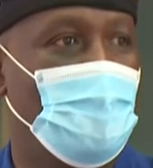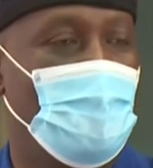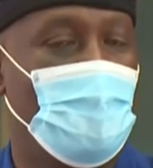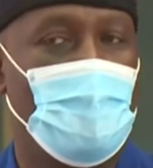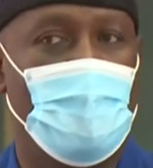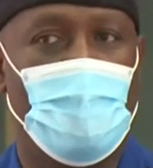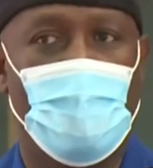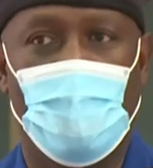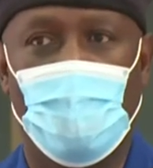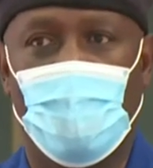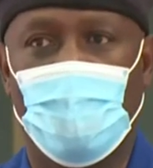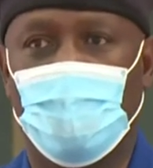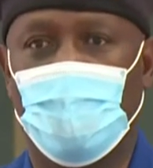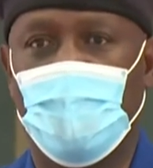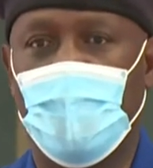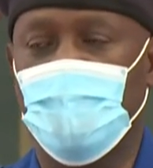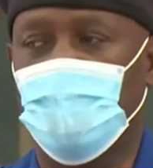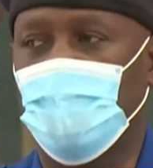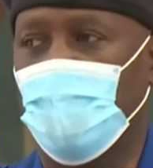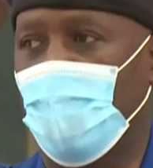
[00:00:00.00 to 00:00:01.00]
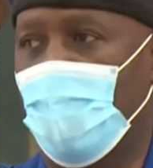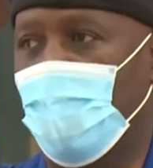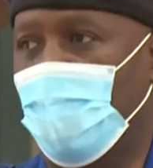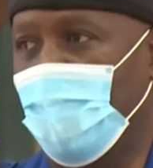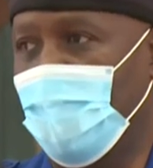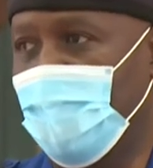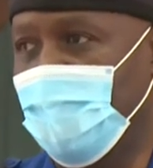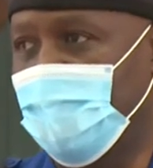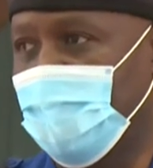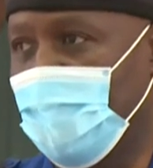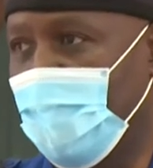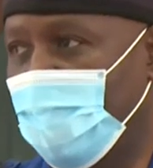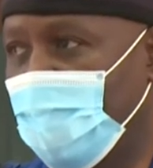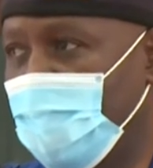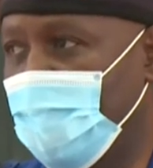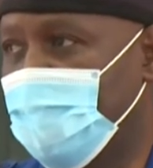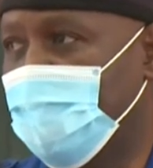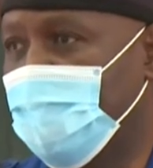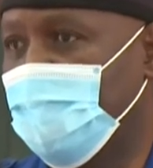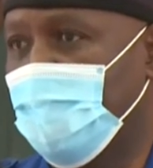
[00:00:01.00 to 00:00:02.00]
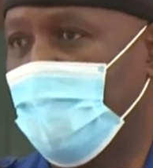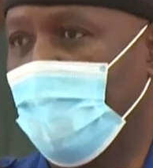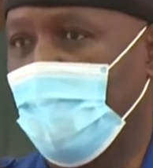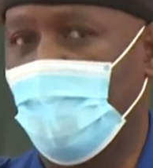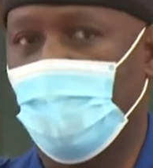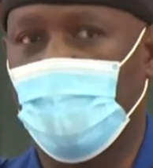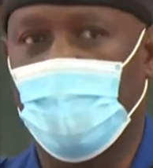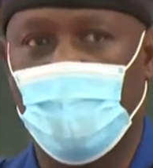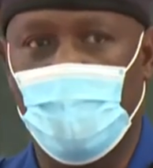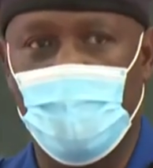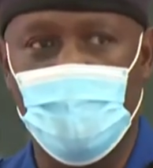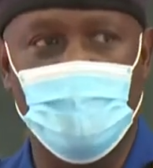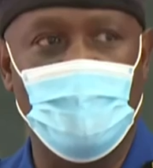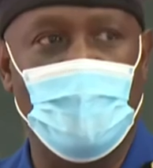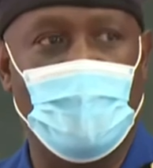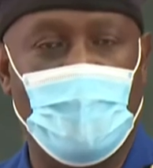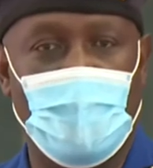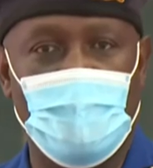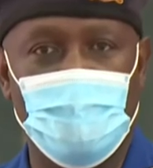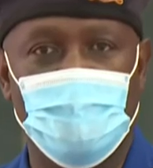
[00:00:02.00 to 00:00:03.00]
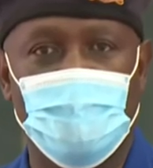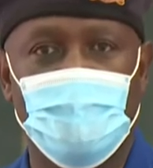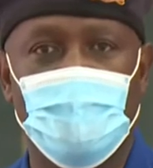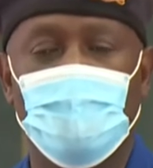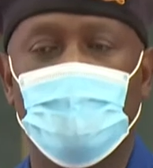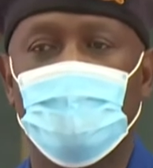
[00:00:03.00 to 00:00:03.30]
of National Police Service across the country